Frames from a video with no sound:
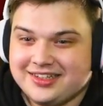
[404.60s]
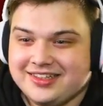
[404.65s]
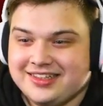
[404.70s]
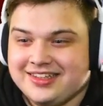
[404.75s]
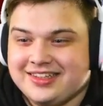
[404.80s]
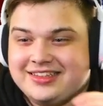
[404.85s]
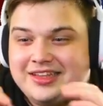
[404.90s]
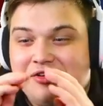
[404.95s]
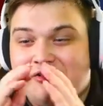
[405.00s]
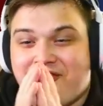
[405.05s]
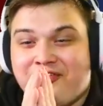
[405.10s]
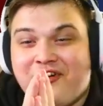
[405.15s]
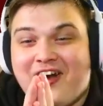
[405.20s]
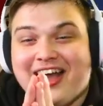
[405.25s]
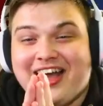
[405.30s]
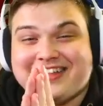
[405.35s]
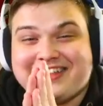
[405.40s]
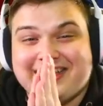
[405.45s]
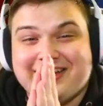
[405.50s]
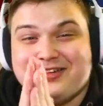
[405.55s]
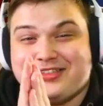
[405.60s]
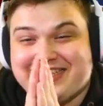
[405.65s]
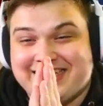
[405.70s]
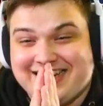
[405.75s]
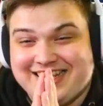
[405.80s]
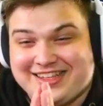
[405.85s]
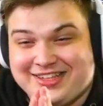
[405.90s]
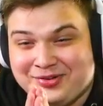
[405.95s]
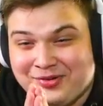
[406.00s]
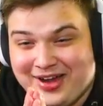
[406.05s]
The fact that it was in
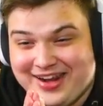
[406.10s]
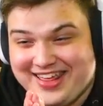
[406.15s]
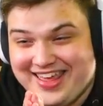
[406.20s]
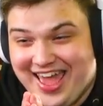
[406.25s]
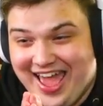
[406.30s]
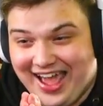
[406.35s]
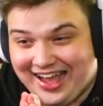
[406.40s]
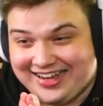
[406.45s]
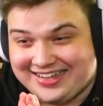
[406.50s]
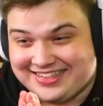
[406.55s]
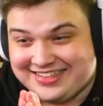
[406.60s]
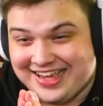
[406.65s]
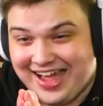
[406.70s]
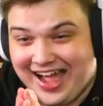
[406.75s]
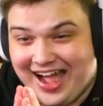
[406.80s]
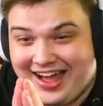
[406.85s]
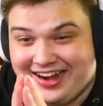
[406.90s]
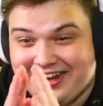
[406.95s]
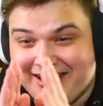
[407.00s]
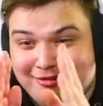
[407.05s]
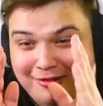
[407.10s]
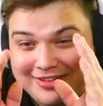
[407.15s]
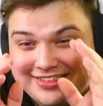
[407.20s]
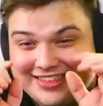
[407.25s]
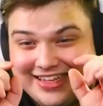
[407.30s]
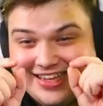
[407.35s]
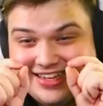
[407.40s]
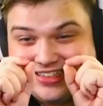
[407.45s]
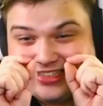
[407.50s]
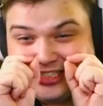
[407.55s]
a twenty X and it was
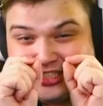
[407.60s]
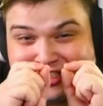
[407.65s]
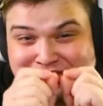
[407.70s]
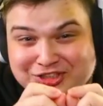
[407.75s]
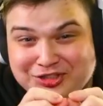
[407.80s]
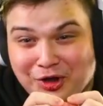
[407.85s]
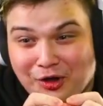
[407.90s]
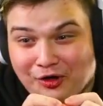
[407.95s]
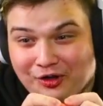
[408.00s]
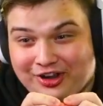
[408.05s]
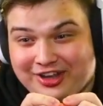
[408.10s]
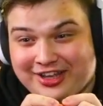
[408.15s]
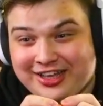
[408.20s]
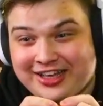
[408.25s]
stuck.